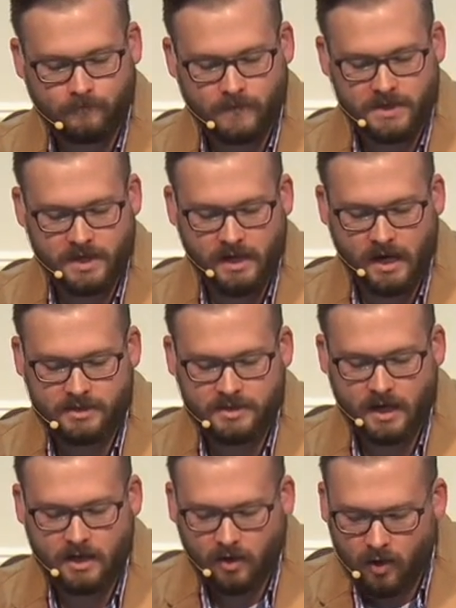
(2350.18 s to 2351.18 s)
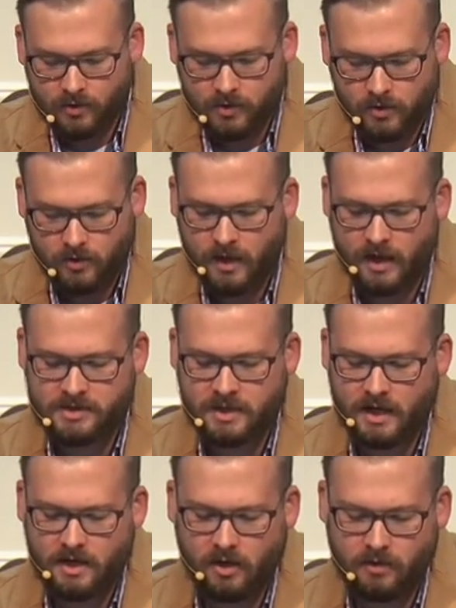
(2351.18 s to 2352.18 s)
You see, God's not called you, God's
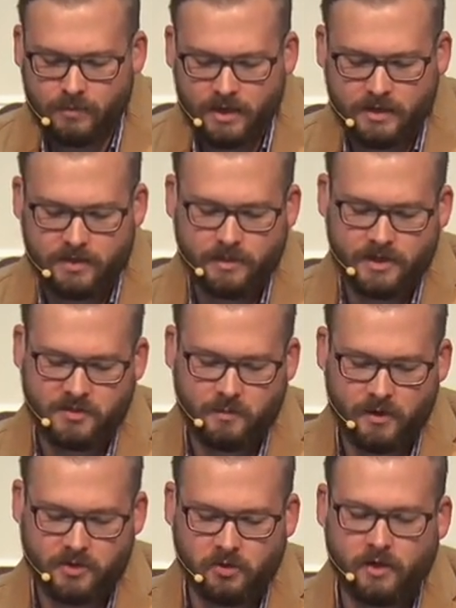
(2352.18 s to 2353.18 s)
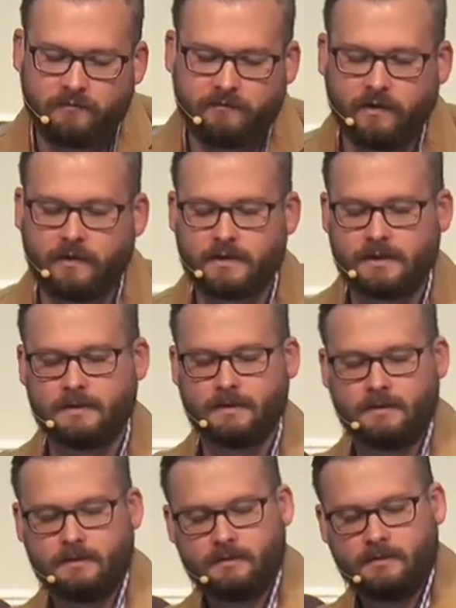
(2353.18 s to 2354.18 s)
not called me to be a spiritual infant.
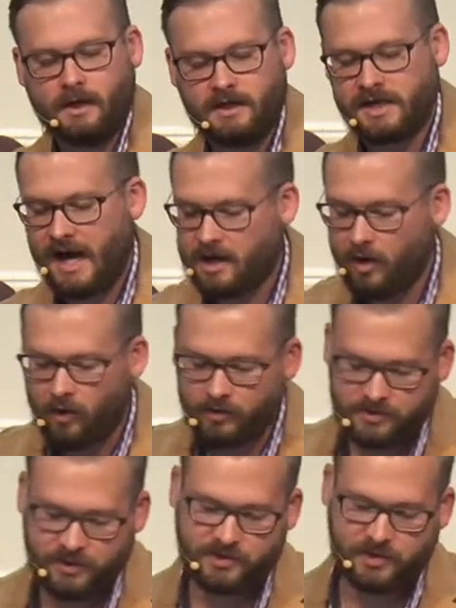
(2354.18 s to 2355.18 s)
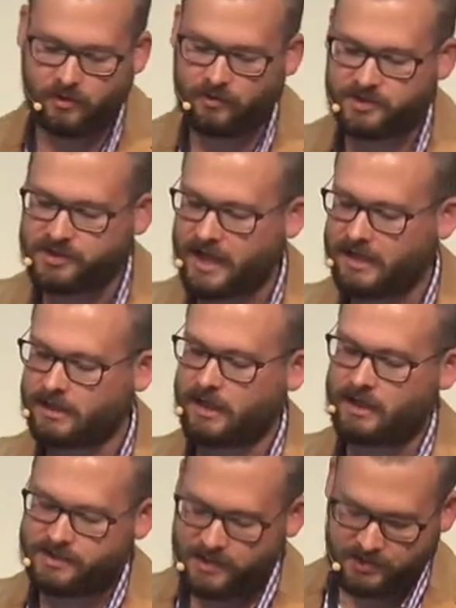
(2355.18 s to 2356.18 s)
And He's not called us to sit on the
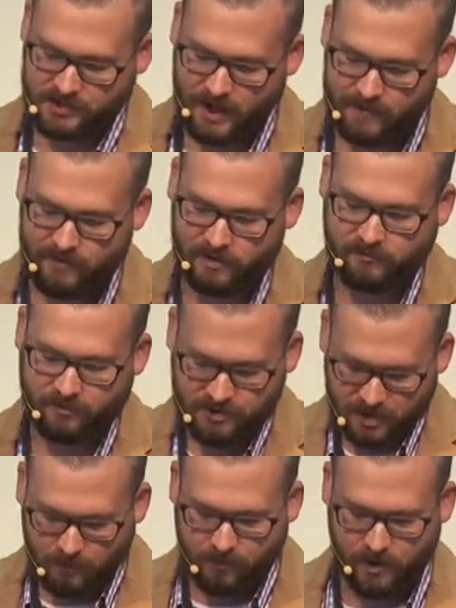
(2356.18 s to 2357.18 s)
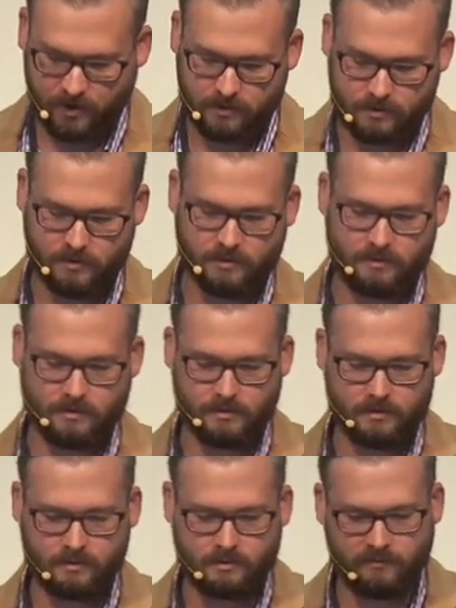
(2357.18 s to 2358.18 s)
sidelines. He saved us for something,
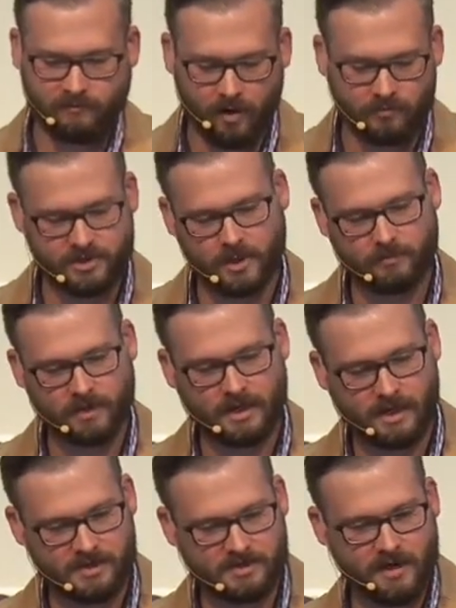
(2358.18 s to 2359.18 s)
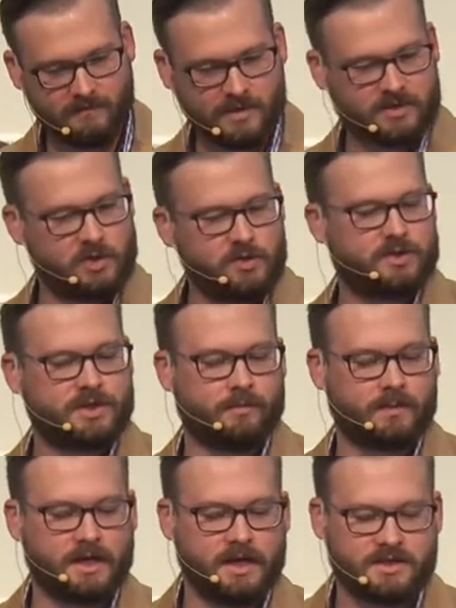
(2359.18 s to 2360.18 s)
from something, and He saved us to
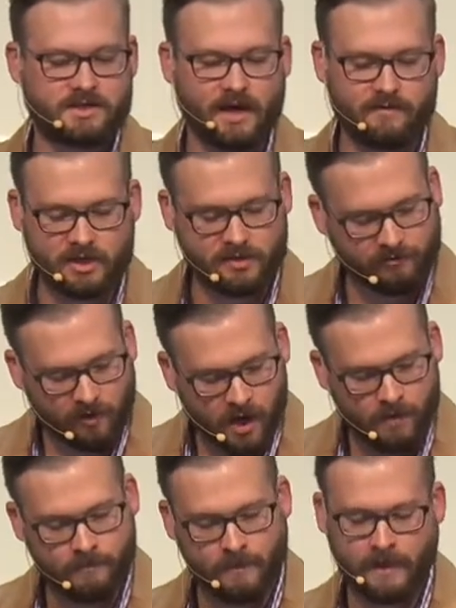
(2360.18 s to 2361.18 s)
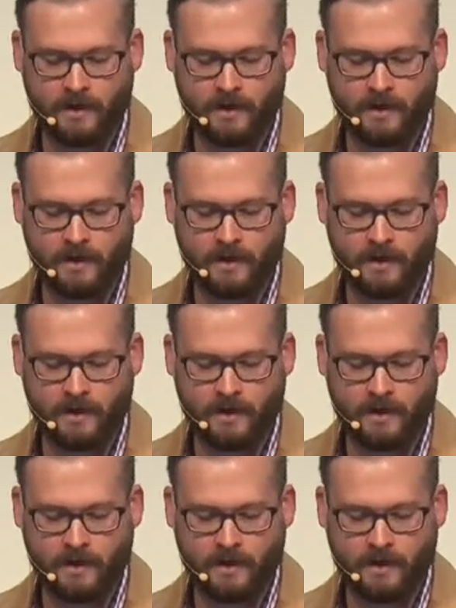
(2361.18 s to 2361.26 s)
something. He saved us from